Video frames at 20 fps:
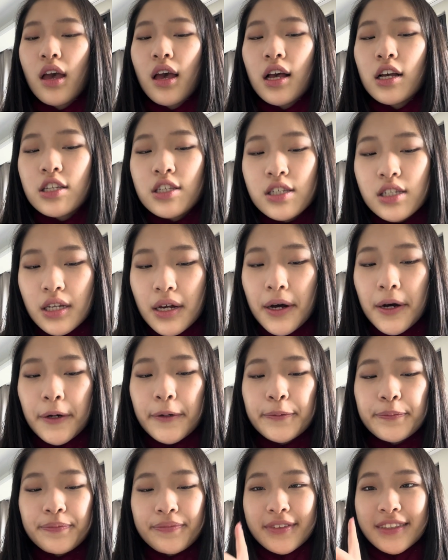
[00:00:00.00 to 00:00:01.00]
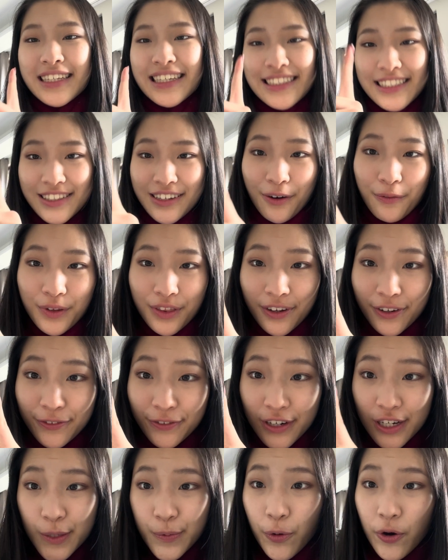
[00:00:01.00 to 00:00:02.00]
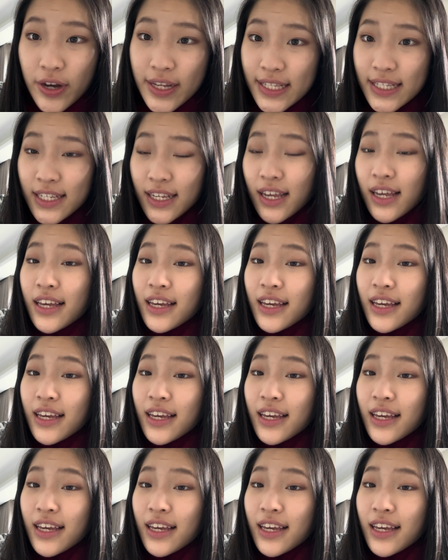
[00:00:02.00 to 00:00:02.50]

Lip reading: So let's start with our first point.